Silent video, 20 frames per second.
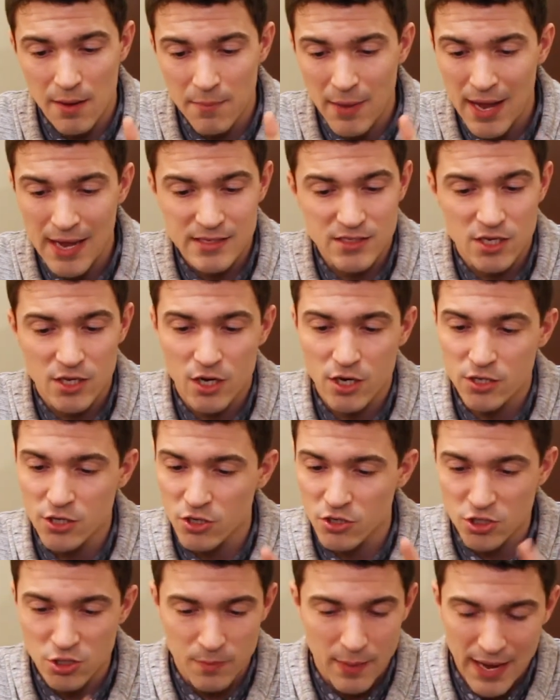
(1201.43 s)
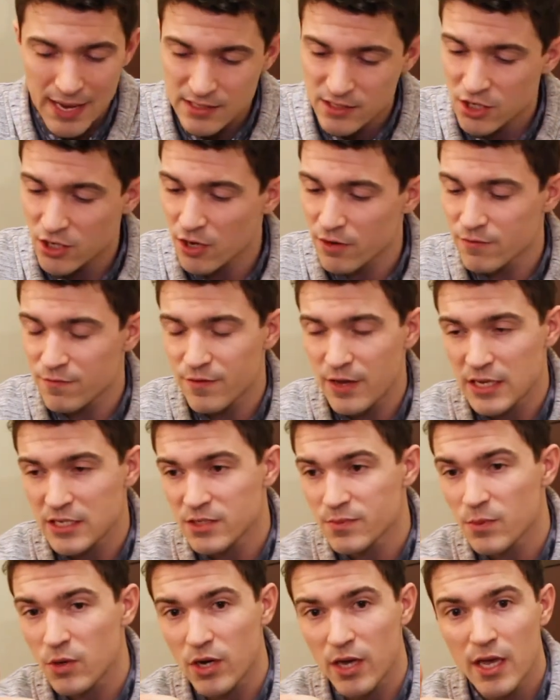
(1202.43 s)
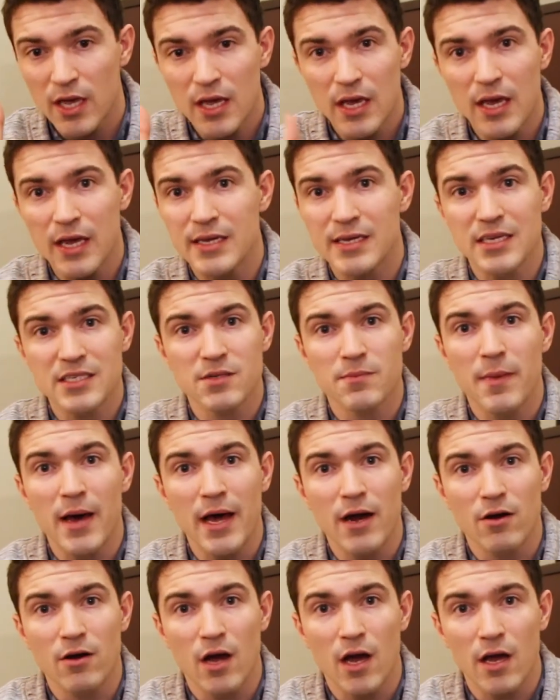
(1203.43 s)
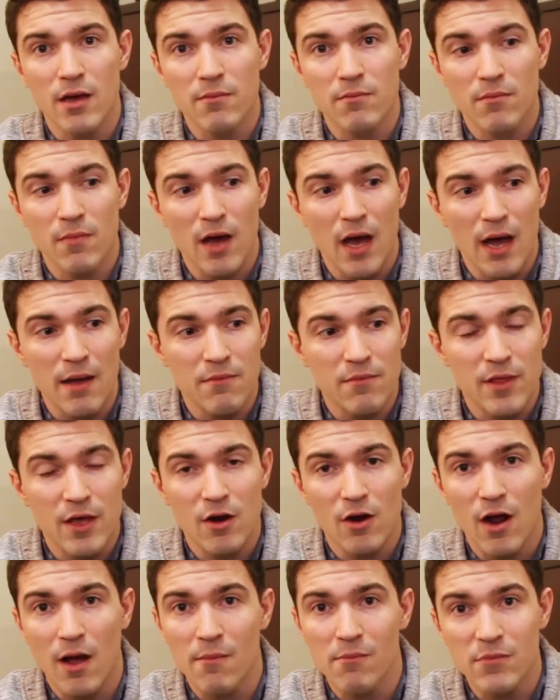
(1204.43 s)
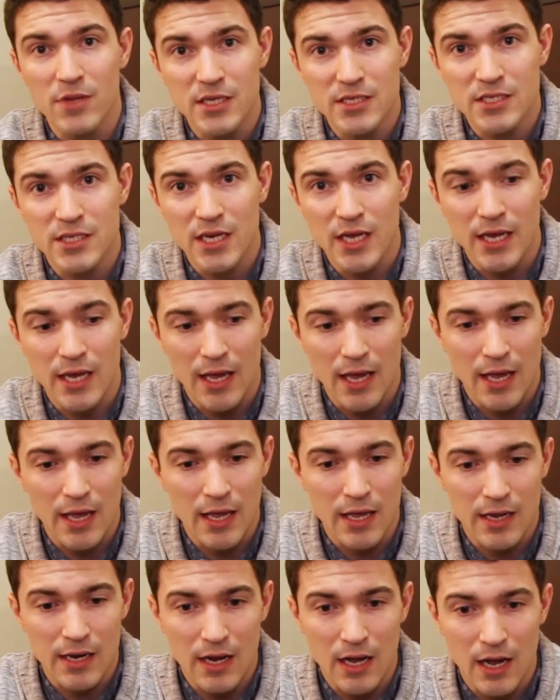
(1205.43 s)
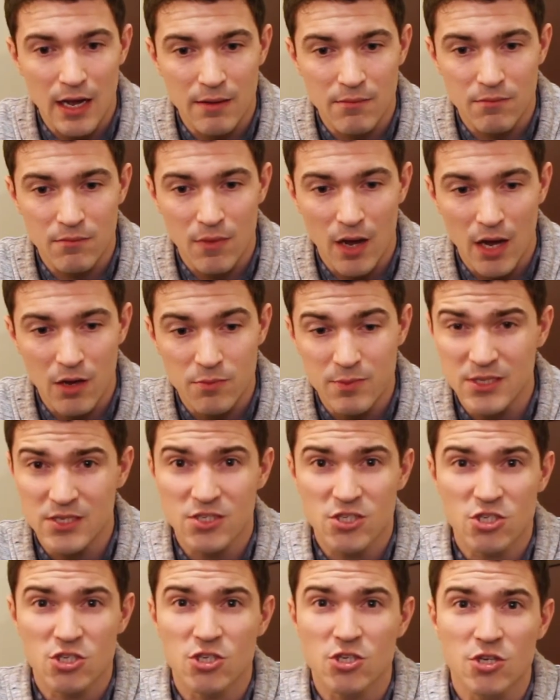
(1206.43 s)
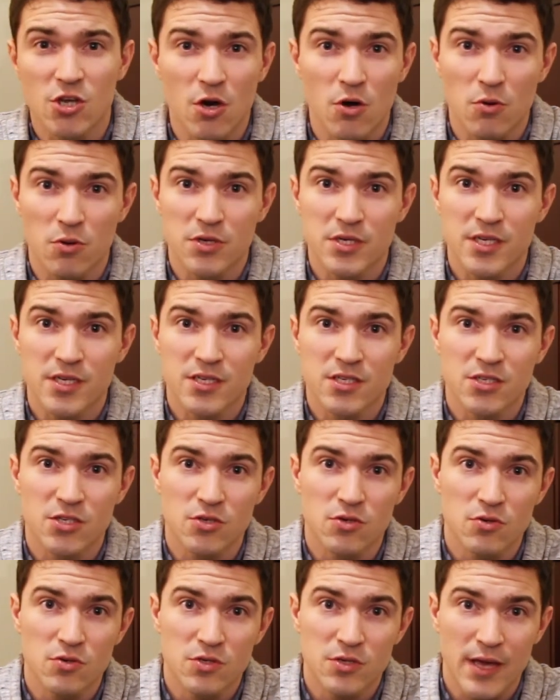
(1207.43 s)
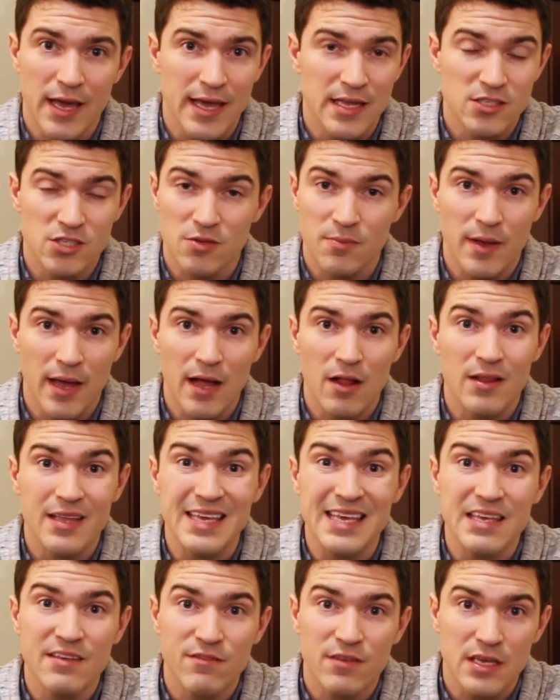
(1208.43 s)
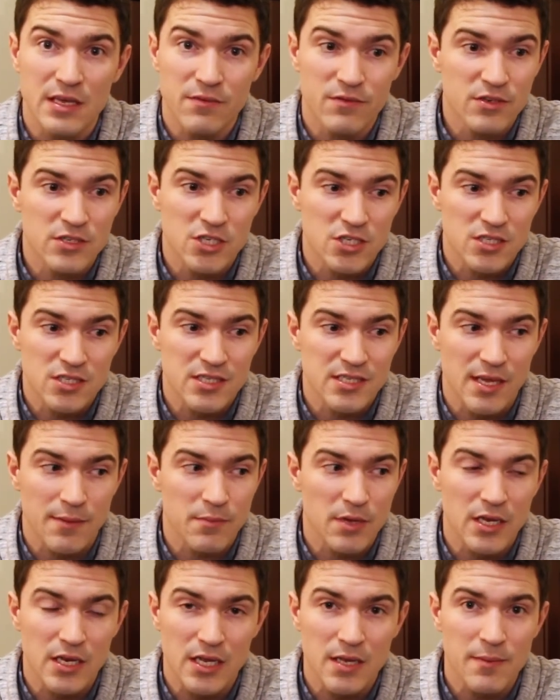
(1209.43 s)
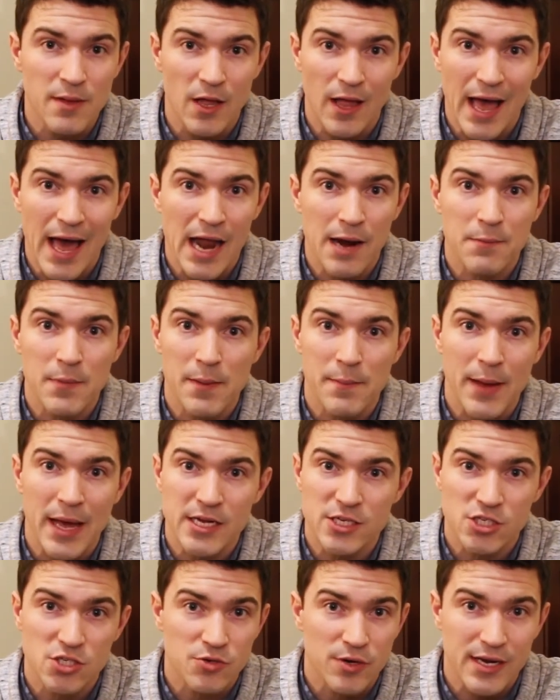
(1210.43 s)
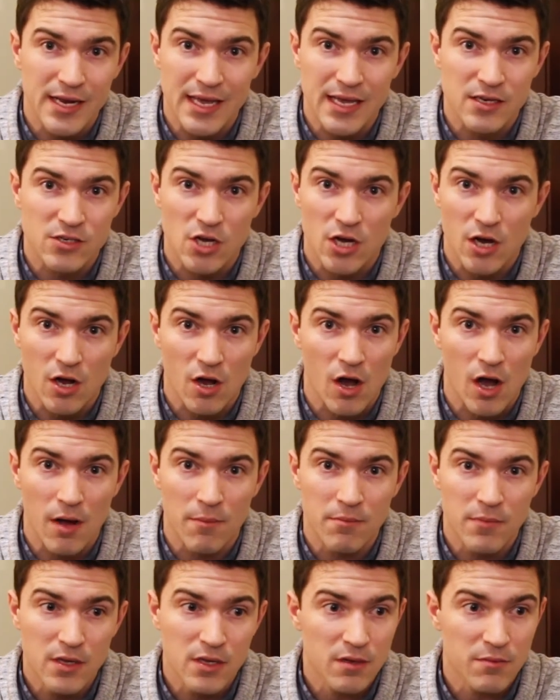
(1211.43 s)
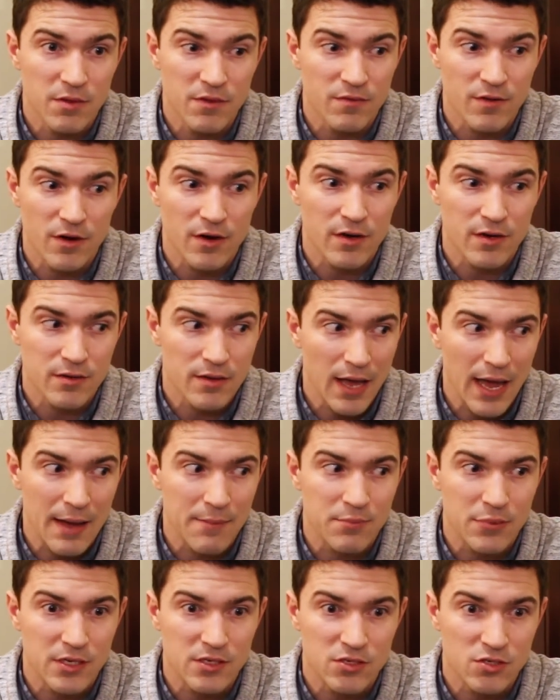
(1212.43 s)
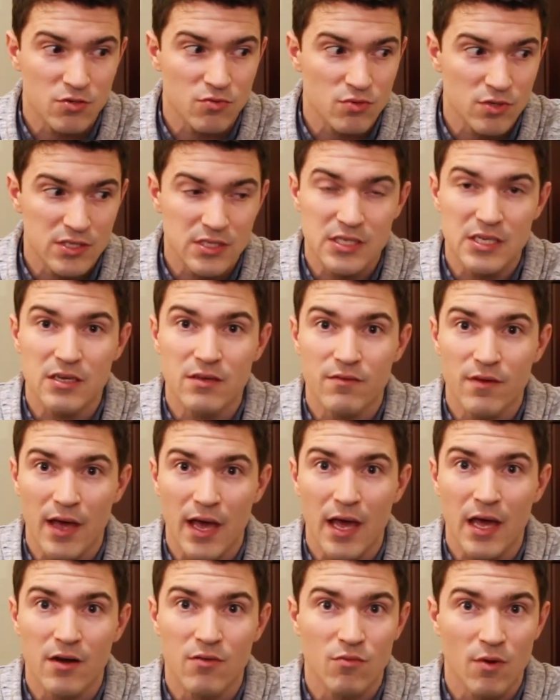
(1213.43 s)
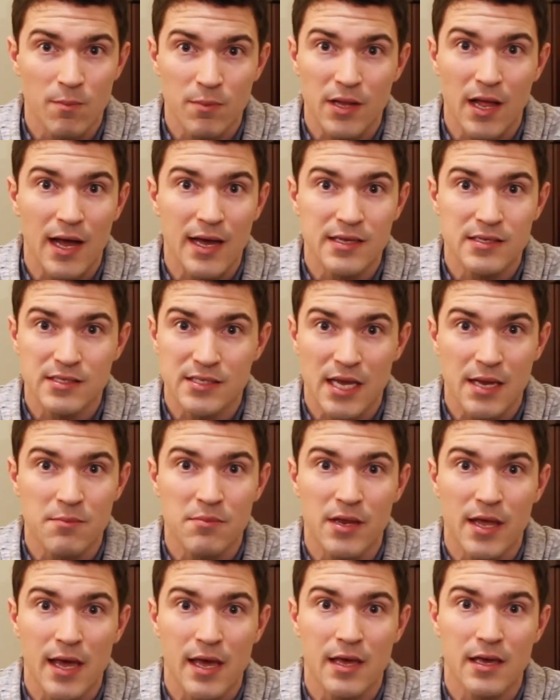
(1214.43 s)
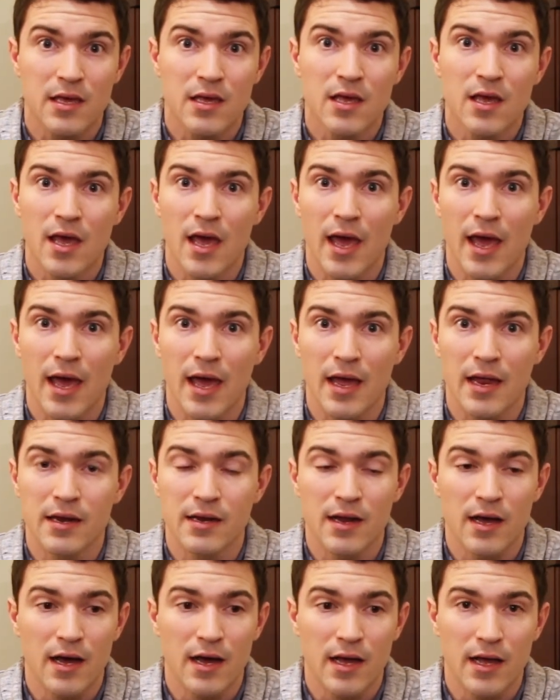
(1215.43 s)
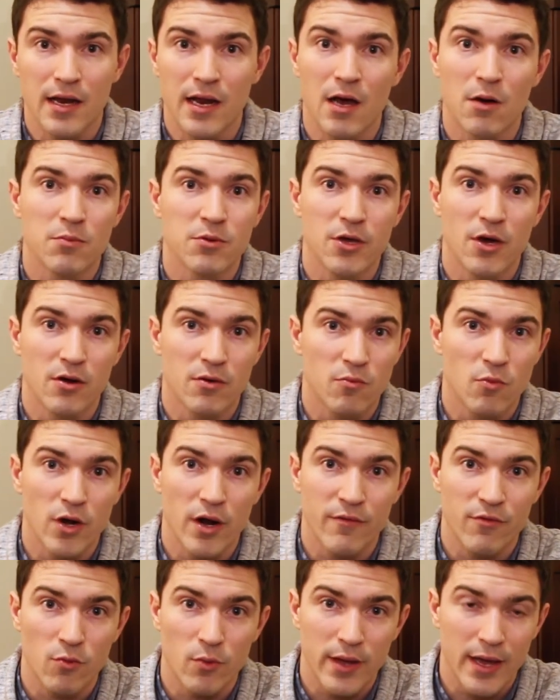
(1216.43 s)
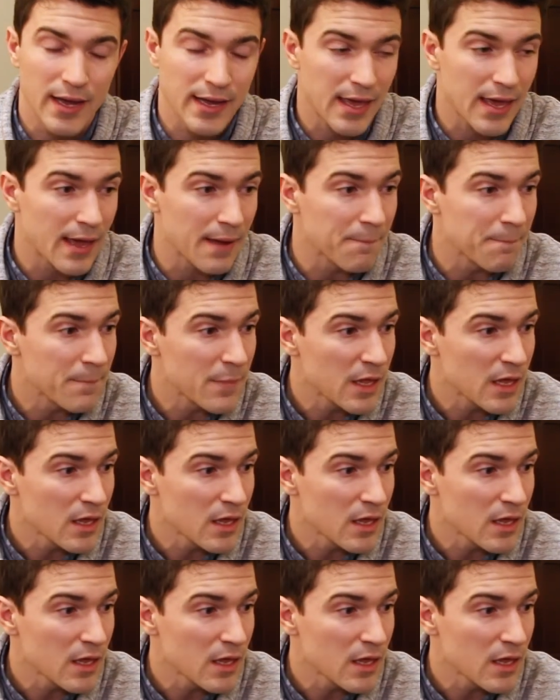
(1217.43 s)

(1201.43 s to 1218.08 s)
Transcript: Um, ask it on YouTube. Ask it on Facebook. It doesn't matter. I'm I'm there. I'm listening, and I'm I'd be stoked to to answer them. Hell, even just send me an email, Adam at magistrateinc.com. Be very happy to receive and reply same day, and uh, and help you out in whatever way I can.